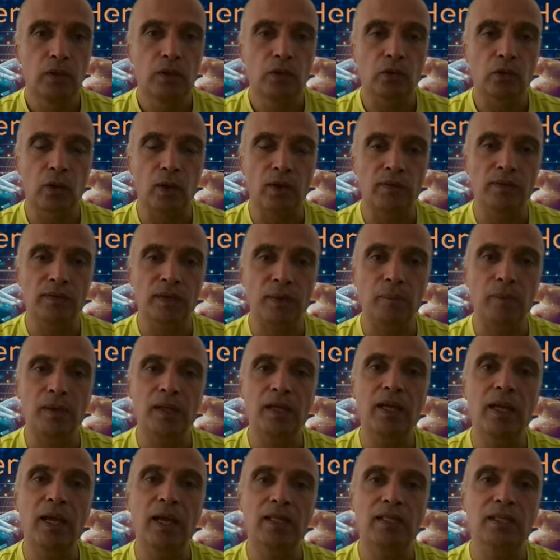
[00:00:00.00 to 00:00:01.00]
So if
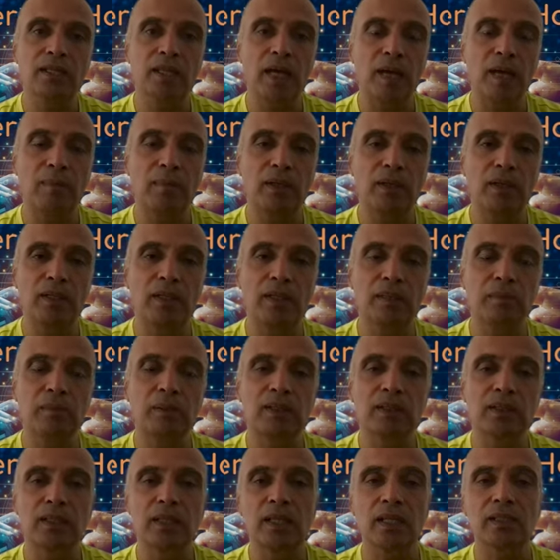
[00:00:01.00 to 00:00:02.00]
somebody has diabetes
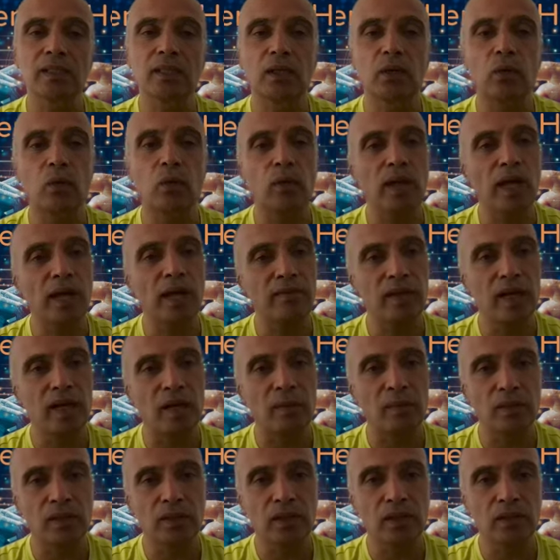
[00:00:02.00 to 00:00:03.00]
but says they don't have
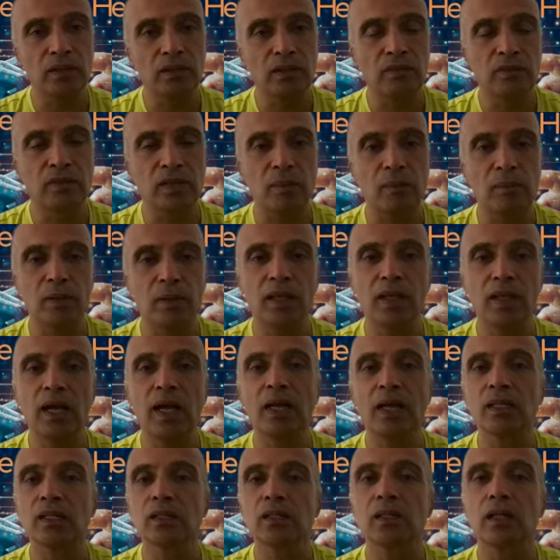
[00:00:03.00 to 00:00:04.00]
diabetes, if somebody
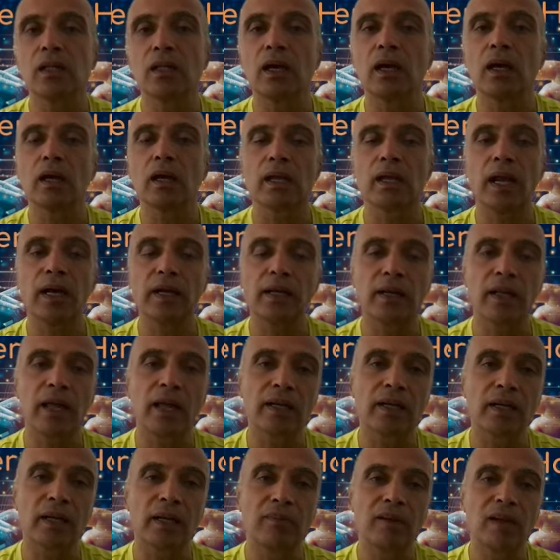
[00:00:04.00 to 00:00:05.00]
has a
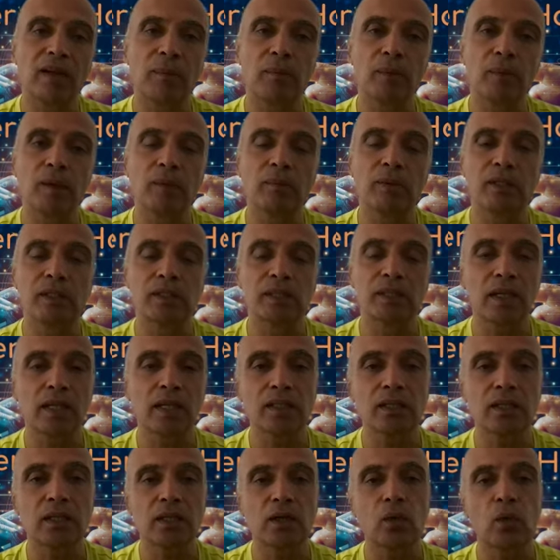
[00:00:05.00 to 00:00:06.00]
cataract developing but
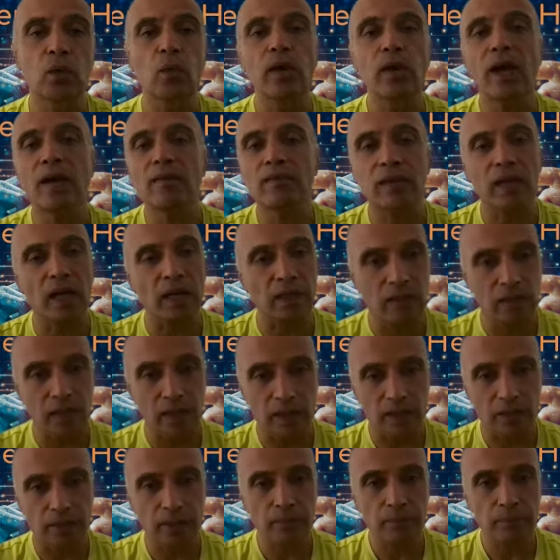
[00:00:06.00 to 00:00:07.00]
says they don't have
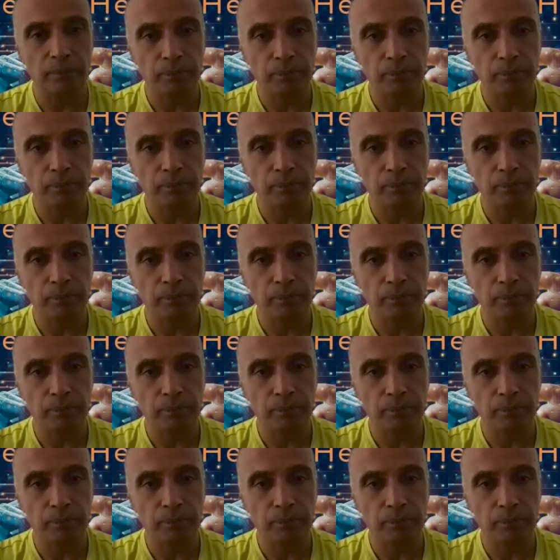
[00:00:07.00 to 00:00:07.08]
cataract,